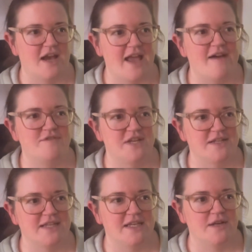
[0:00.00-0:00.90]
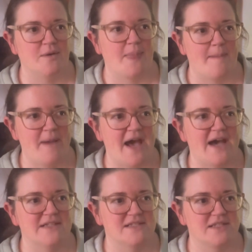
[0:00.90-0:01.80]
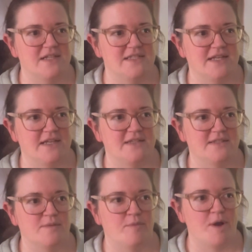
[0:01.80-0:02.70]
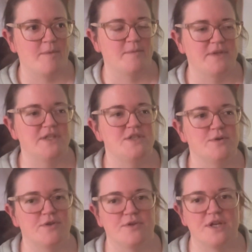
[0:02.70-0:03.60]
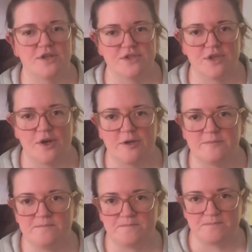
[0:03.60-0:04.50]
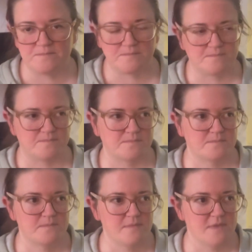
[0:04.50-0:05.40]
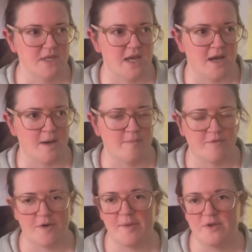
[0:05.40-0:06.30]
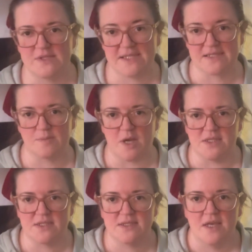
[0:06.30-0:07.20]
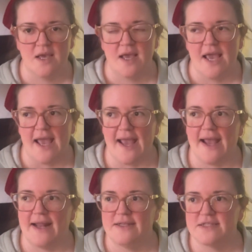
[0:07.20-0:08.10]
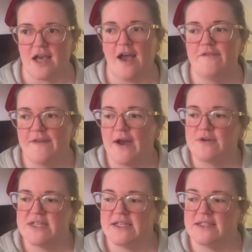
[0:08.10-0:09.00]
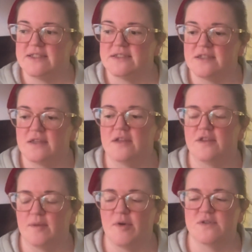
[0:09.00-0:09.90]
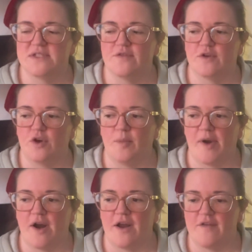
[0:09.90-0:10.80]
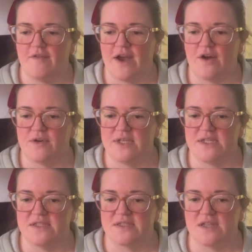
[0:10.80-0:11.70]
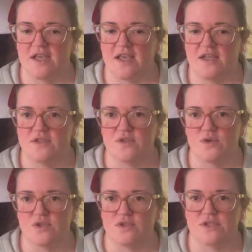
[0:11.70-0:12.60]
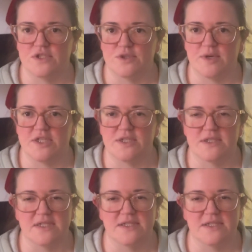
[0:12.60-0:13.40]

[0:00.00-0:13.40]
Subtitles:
I have done keto in the past. I did it probably 2 or 3 years ago for about 6 months. And I found it, the most difficult part I found is like in social situations.